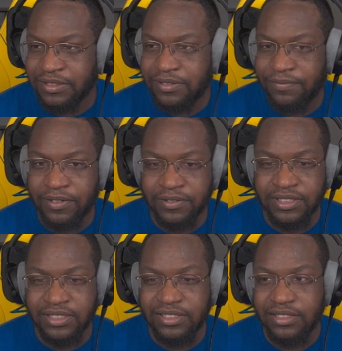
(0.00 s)
it's
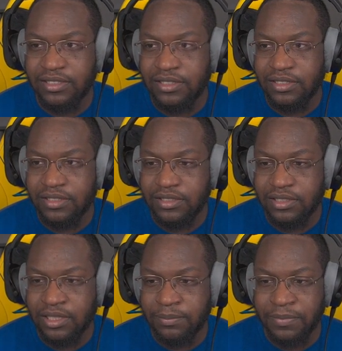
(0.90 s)
frozen.
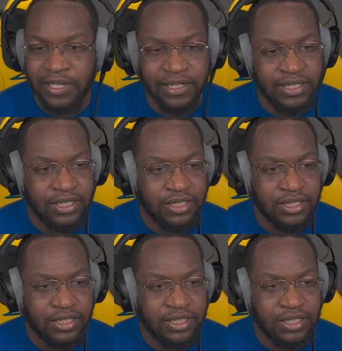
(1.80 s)
It's not bad.